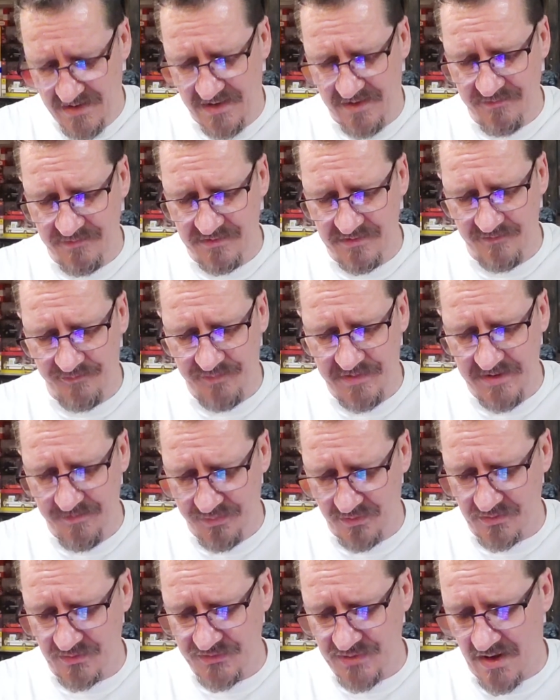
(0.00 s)
Even if
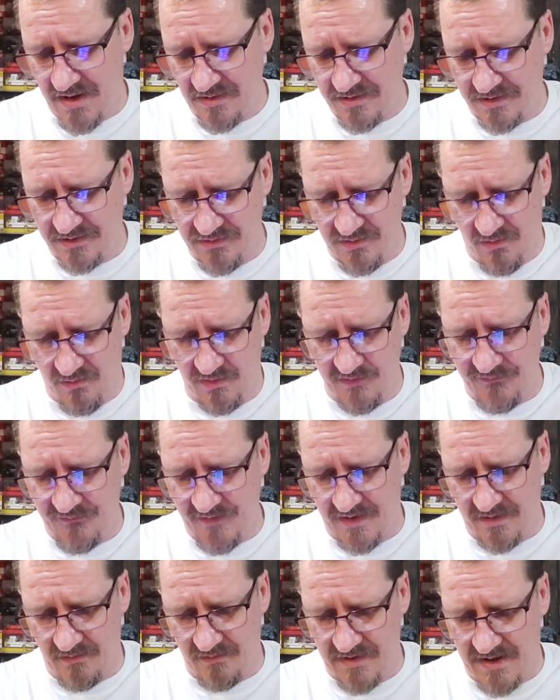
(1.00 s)
people are talking noise,
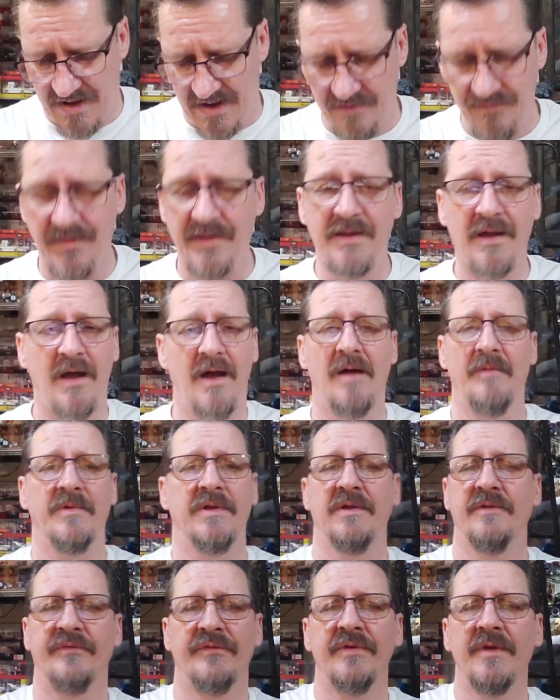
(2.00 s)
I don't hide the
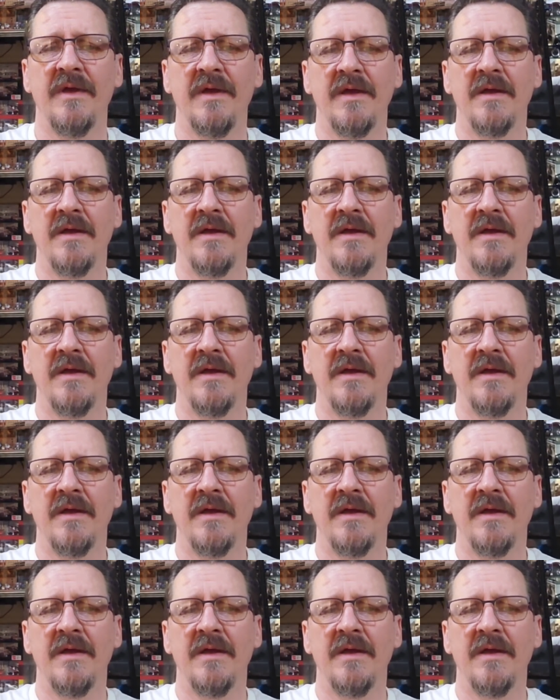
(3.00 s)
comments.